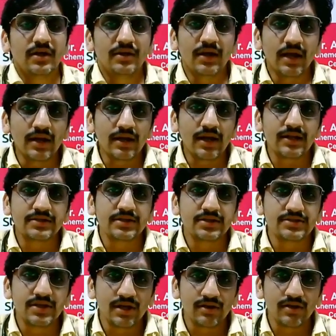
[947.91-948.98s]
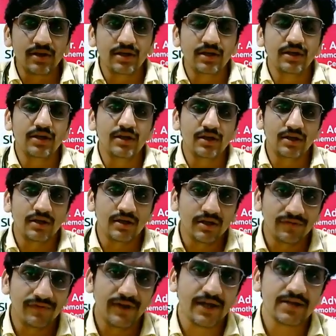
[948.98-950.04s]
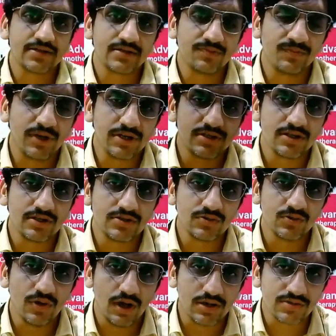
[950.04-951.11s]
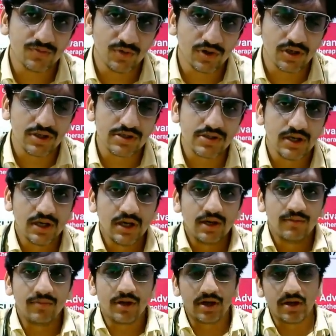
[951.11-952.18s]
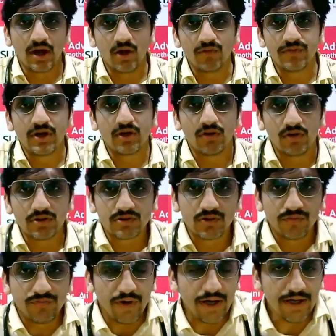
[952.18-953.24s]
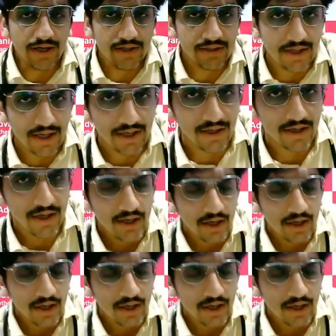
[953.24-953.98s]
Lung cancer generally affects patients who are smokers, but now we are also finding that